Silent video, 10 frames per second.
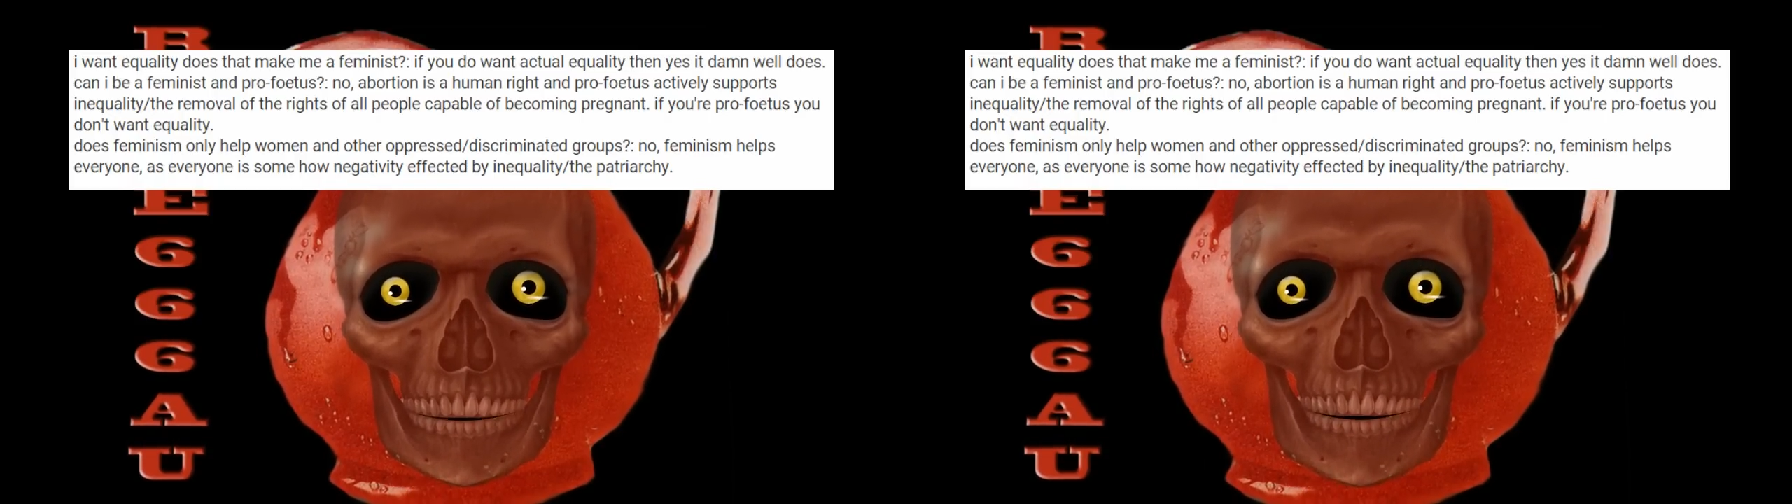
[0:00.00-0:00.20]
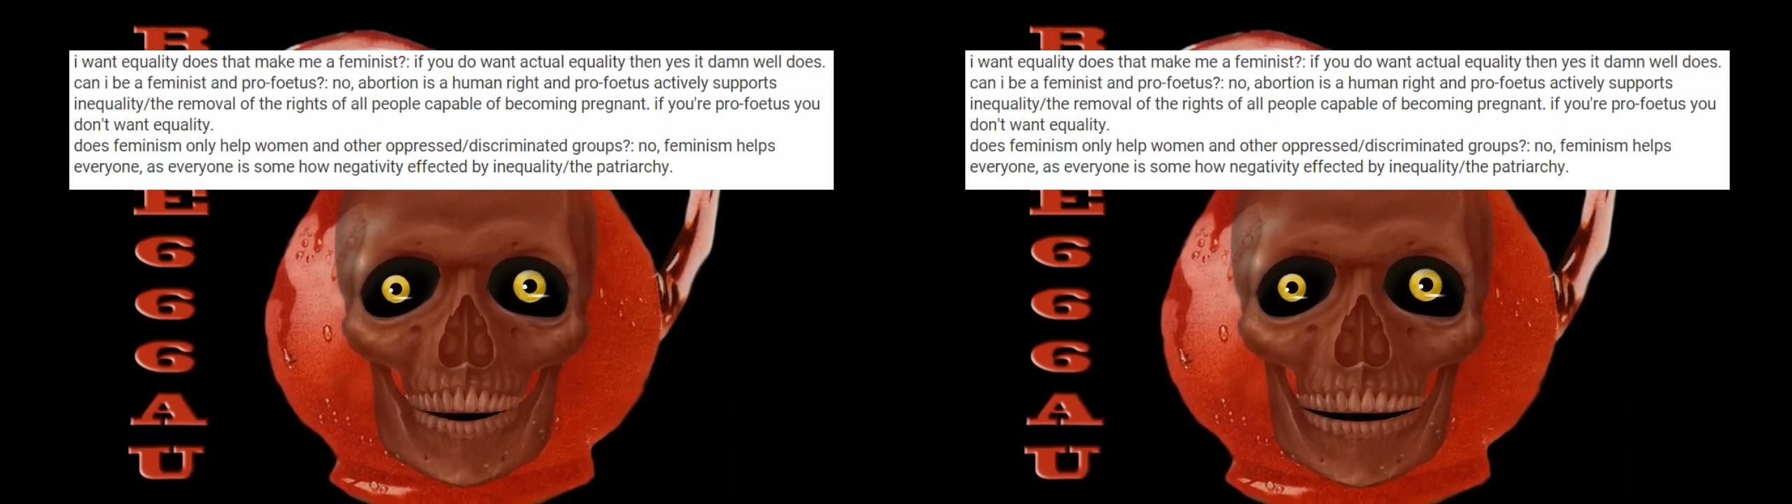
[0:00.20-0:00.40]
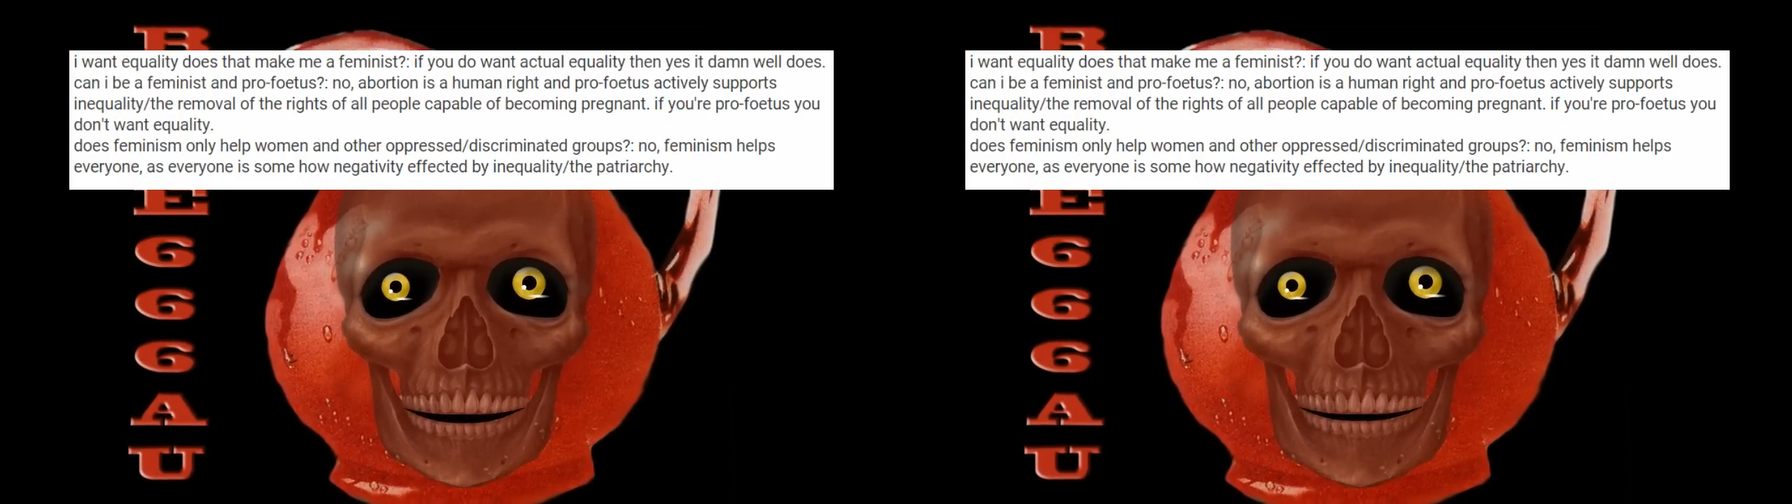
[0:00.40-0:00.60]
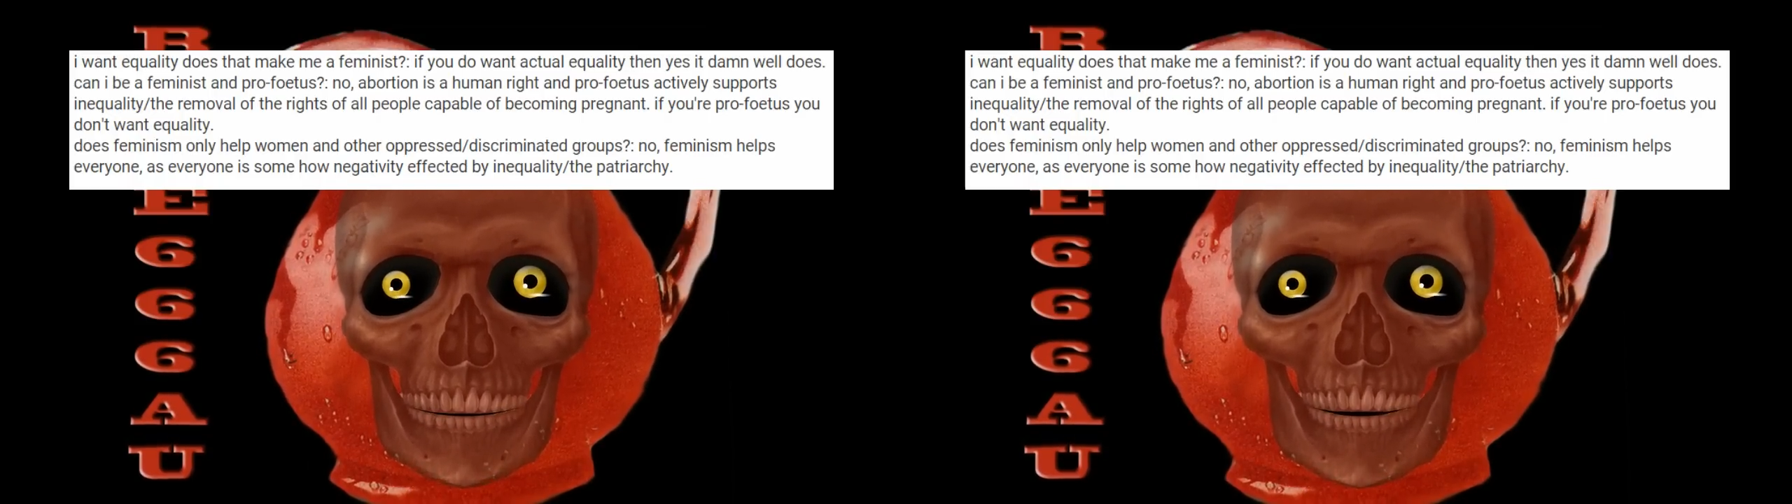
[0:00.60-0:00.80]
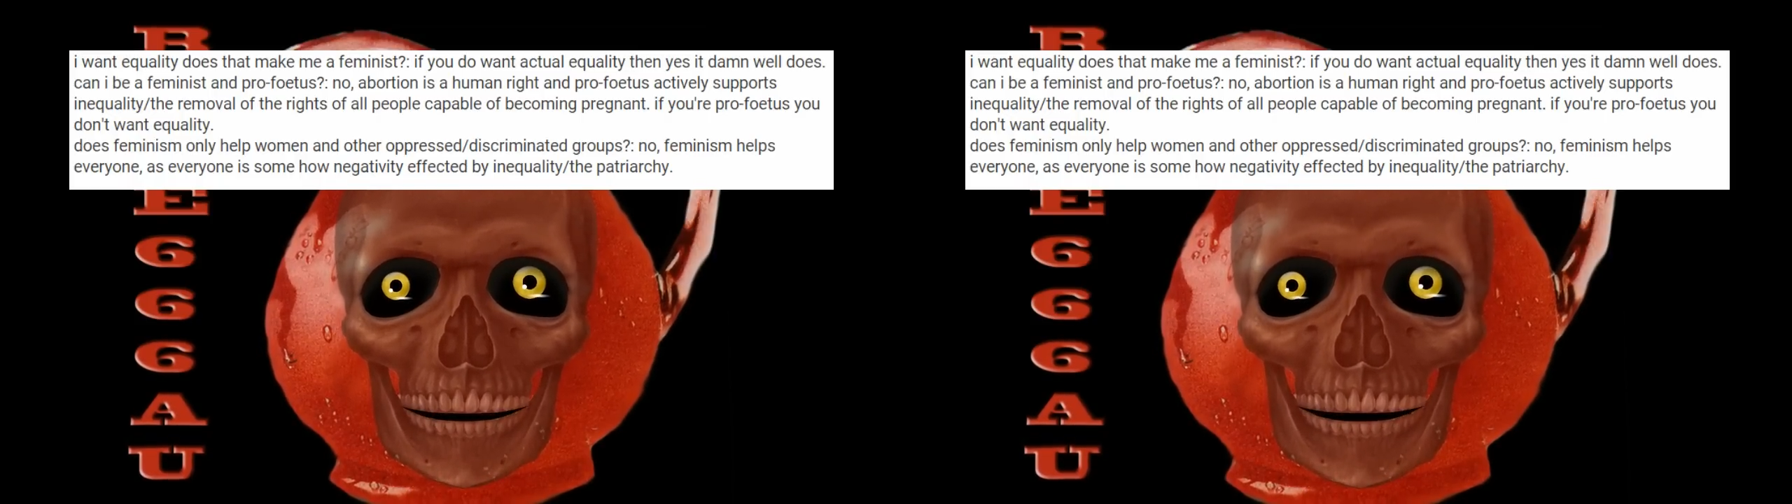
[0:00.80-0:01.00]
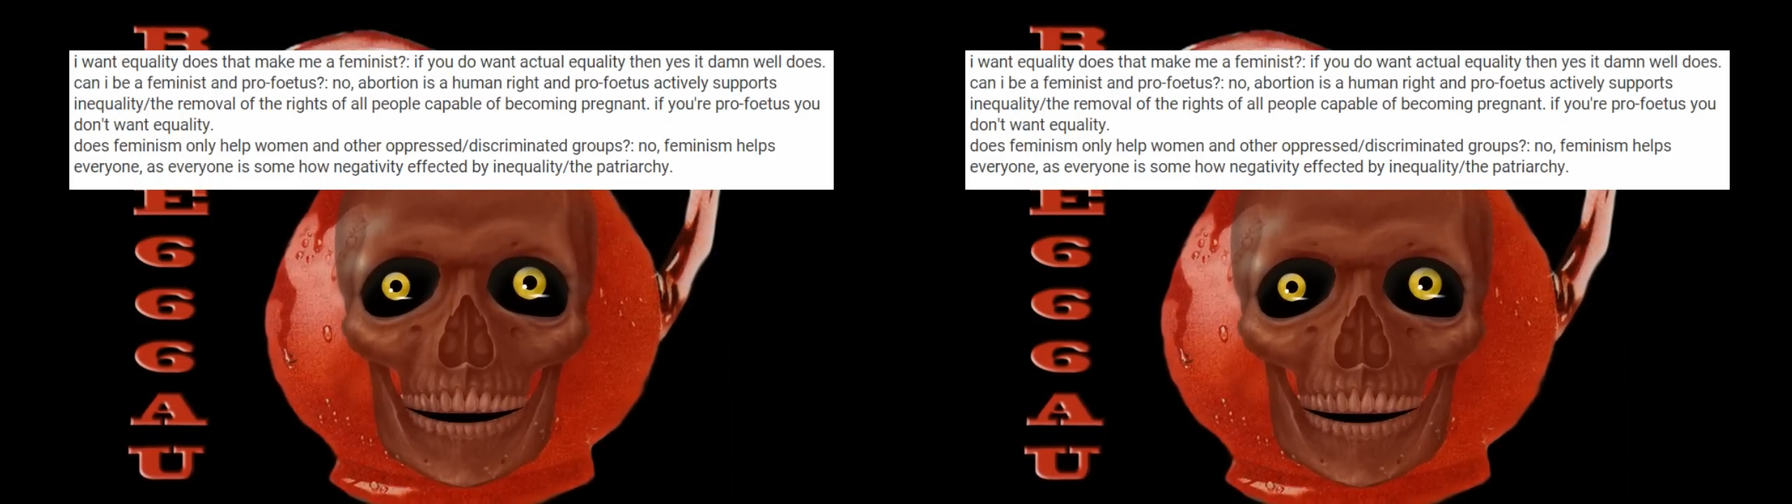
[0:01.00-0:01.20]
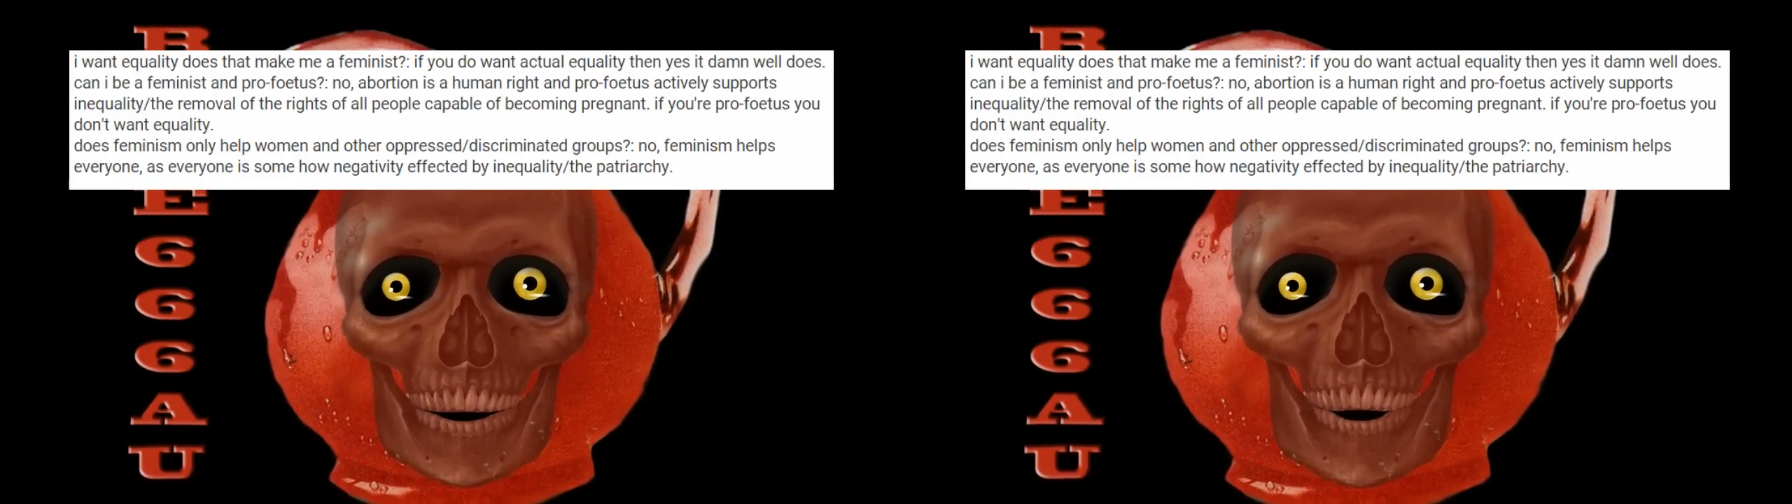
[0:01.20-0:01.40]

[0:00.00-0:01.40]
If you're pro-fetus,